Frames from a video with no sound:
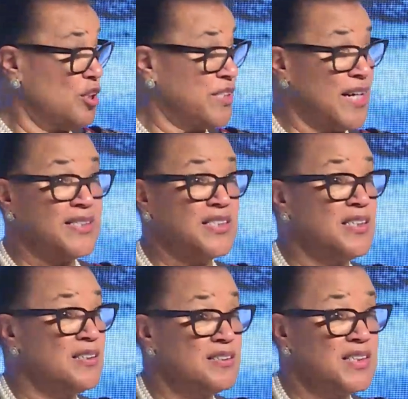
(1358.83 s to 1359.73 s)

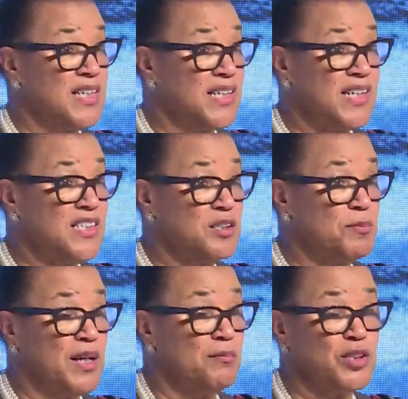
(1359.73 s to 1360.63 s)
data they need to
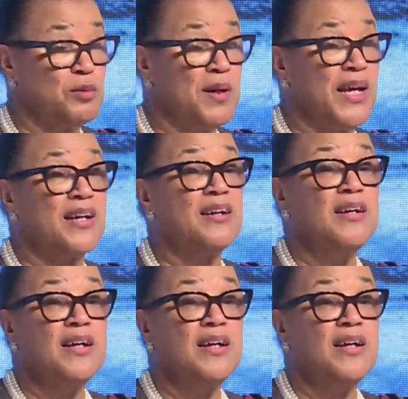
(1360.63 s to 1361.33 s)
be able to make